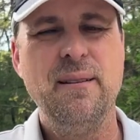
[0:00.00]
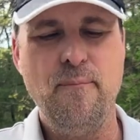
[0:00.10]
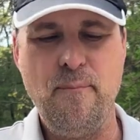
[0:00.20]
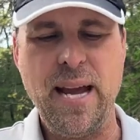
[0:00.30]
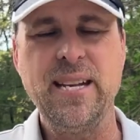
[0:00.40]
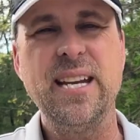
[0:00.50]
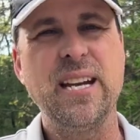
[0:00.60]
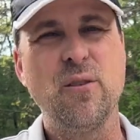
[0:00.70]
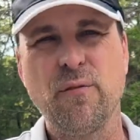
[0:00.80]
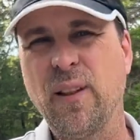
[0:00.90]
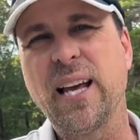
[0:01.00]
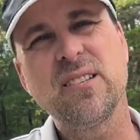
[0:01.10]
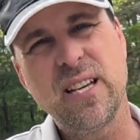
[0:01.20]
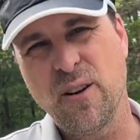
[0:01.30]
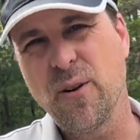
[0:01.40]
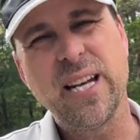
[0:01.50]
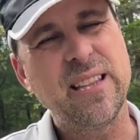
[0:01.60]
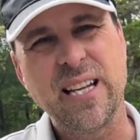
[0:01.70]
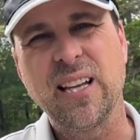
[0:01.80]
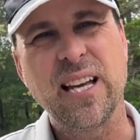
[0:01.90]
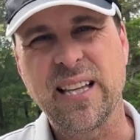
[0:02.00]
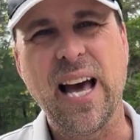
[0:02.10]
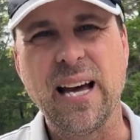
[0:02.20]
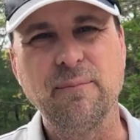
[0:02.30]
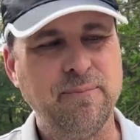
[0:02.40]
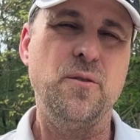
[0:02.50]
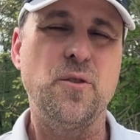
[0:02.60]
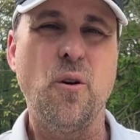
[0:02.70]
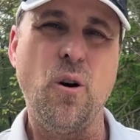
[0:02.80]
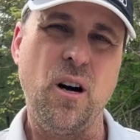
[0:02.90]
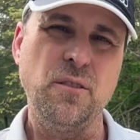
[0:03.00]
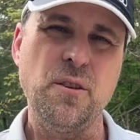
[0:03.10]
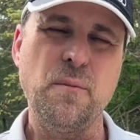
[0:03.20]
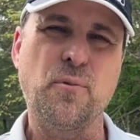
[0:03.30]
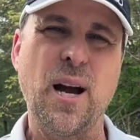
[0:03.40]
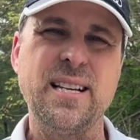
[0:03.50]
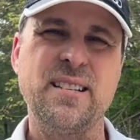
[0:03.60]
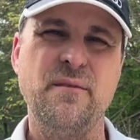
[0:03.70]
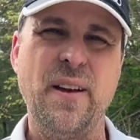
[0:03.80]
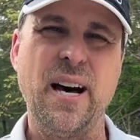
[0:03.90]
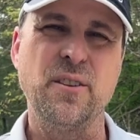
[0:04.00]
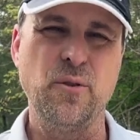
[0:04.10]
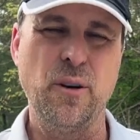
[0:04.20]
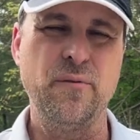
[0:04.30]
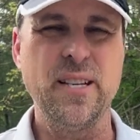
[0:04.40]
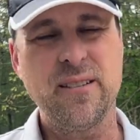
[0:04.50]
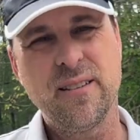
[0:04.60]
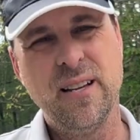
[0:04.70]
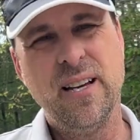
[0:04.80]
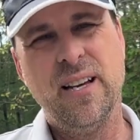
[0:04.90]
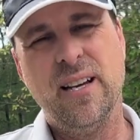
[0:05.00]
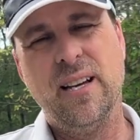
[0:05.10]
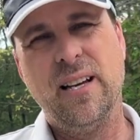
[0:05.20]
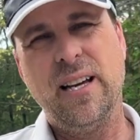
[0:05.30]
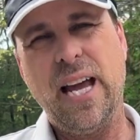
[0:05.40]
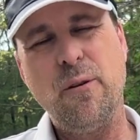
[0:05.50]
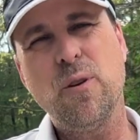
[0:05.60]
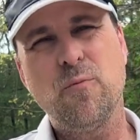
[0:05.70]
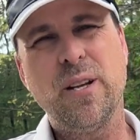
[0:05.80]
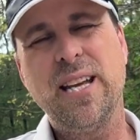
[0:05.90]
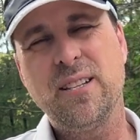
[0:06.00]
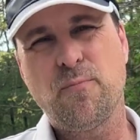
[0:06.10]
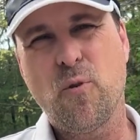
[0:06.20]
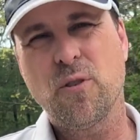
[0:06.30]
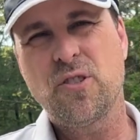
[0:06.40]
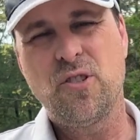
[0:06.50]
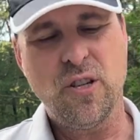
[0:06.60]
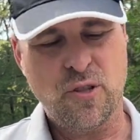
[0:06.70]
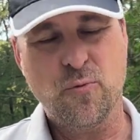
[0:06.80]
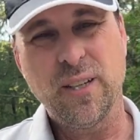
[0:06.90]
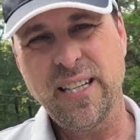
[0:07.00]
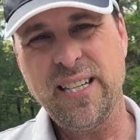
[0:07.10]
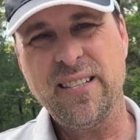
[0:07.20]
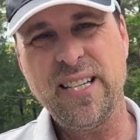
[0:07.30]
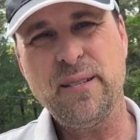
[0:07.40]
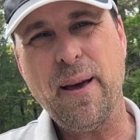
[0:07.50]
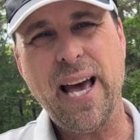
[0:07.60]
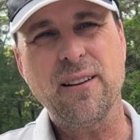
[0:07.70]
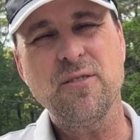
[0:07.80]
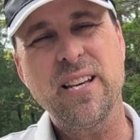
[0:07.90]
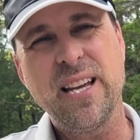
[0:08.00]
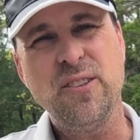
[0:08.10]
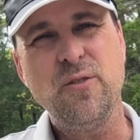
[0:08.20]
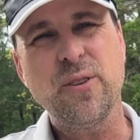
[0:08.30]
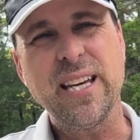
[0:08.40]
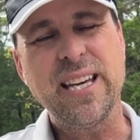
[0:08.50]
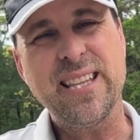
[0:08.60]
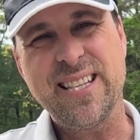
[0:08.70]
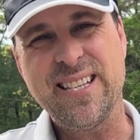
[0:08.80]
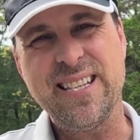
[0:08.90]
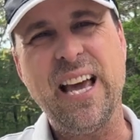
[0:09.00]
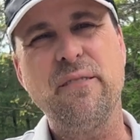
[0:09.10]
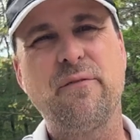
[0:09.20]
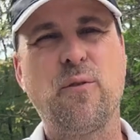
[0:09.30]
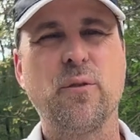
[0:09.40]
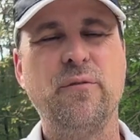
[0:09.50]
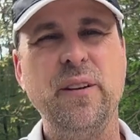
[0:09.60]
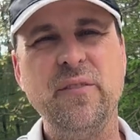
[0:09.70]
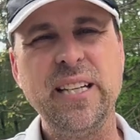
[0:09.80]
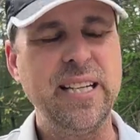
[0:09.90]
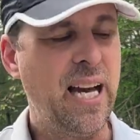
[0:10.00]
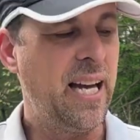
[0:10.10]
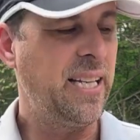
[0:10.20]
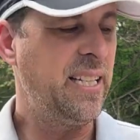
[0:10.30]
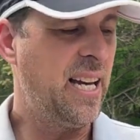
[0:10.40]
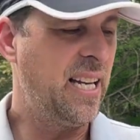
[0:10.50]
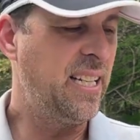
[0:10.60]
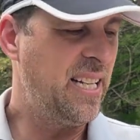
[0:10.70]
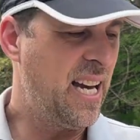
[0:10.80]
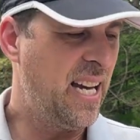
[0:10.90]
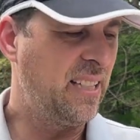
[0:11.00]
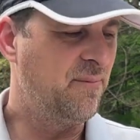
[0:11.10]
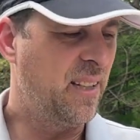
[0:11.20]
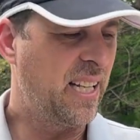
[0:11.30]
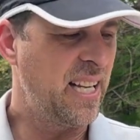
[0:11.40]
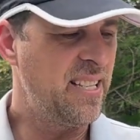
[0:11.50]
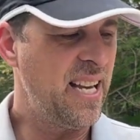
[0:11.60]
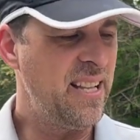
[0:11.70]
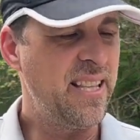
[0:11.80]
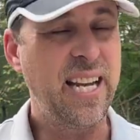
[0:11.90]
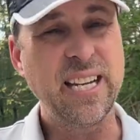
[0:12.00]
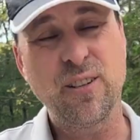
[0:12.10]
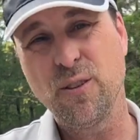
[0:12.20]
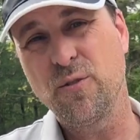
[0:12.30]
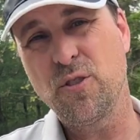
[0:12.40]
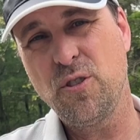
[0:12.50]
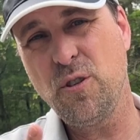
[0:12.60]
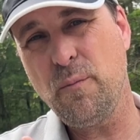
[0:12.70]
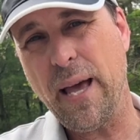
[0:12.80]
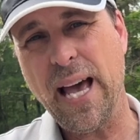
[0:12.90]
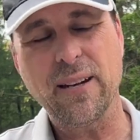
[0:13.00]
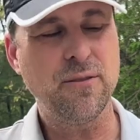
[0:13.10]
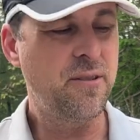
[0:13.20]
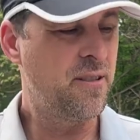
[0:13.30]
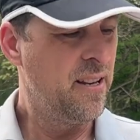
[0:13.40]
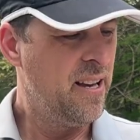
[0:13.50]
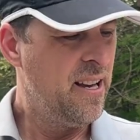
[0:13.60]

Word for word: bending or flexing or anything like that. So on to the price and value of this. A11N Sports just released these paddles and you can get the set for $59.99. Like I said, that includes two paddles,